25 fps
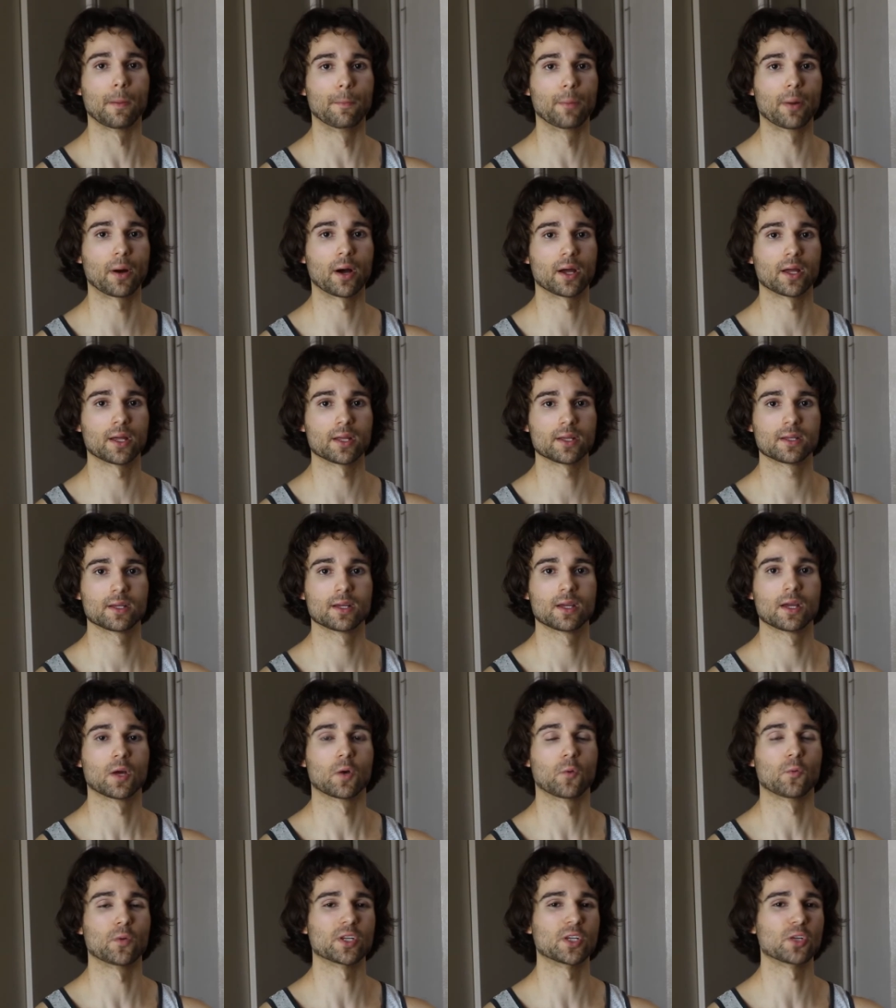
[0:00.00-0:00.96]

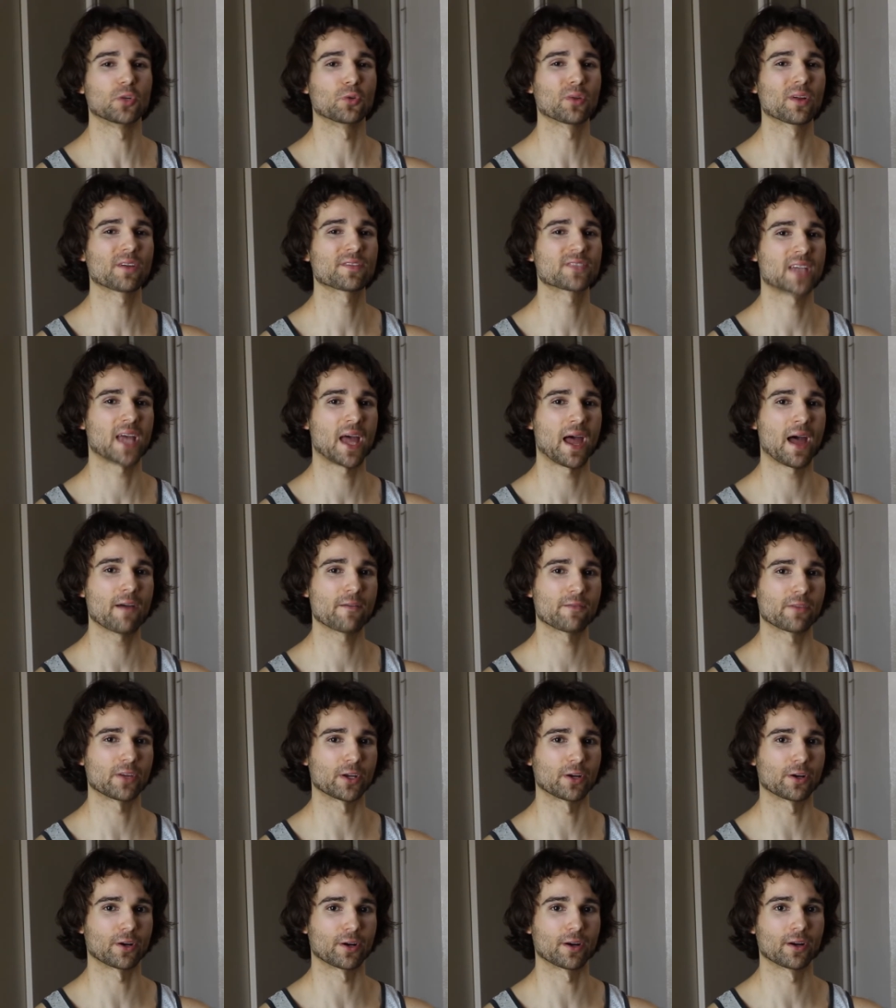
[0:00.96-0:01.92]
But when you lift
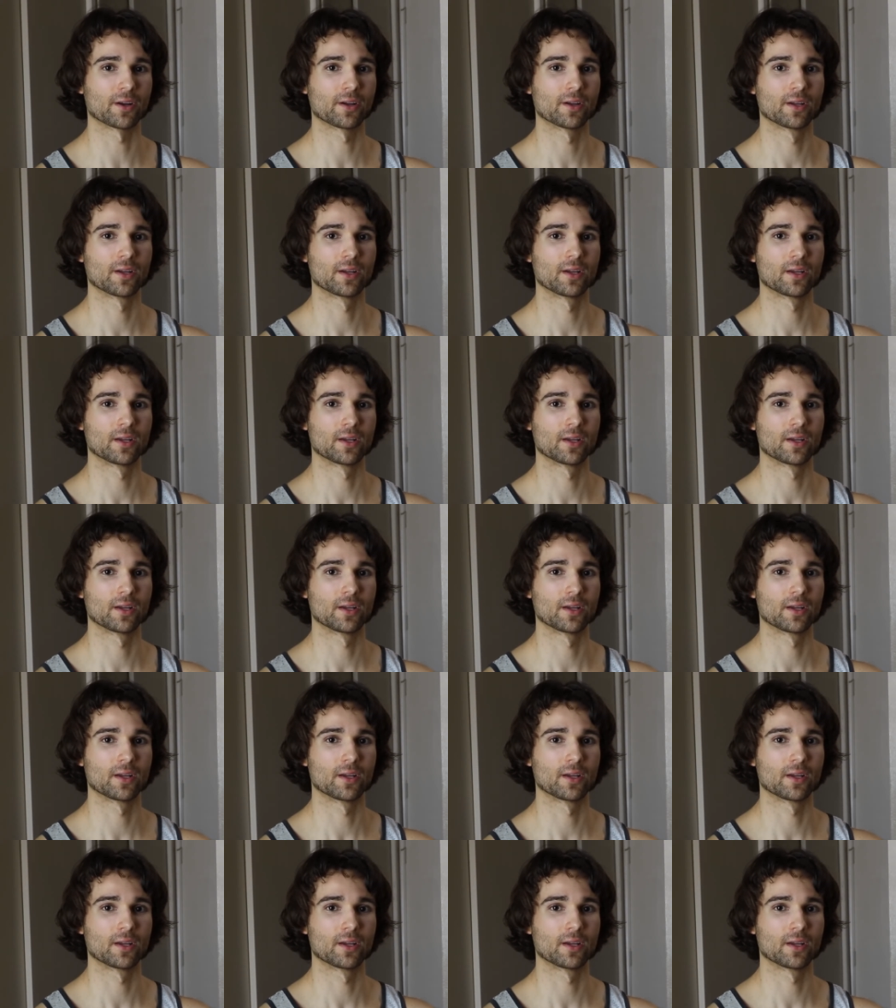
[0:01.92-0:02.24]
heavier